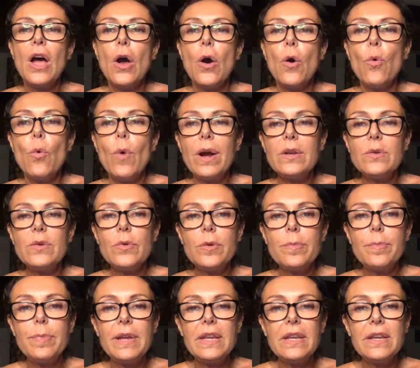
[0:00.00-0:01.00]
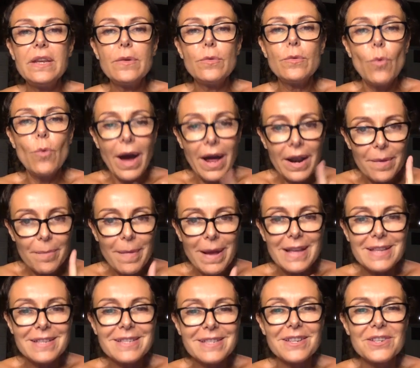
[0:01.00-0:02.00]
What would be the one
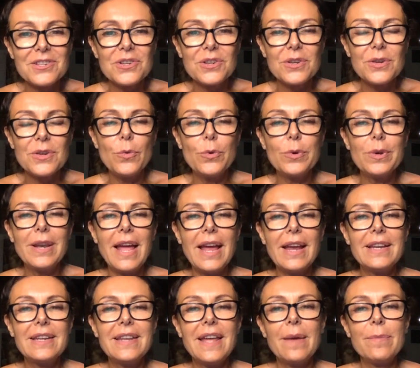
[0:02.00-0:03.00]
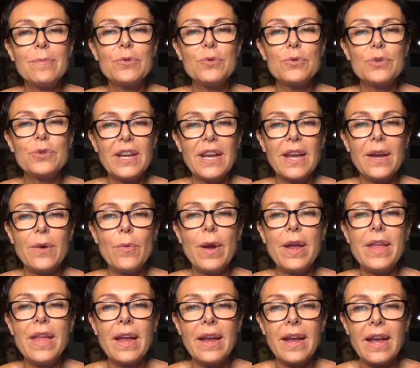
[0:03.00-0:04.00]
message you would like them to take
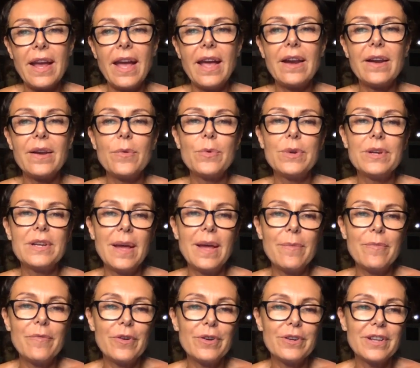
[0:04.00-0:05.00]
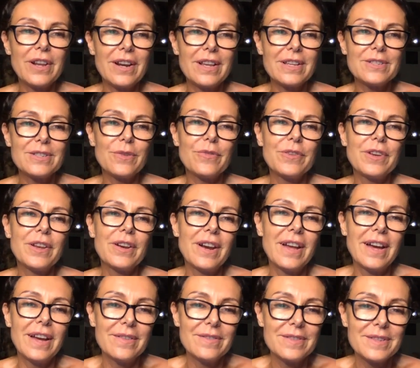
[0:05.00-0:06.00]
away and carry with them for the rest of their
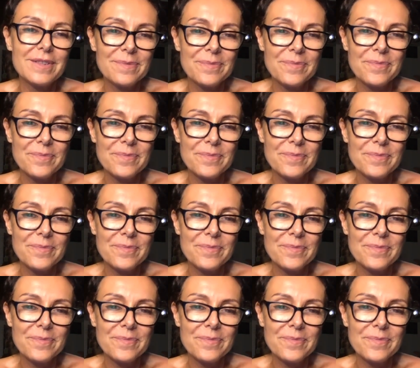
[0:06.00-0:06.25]
lives?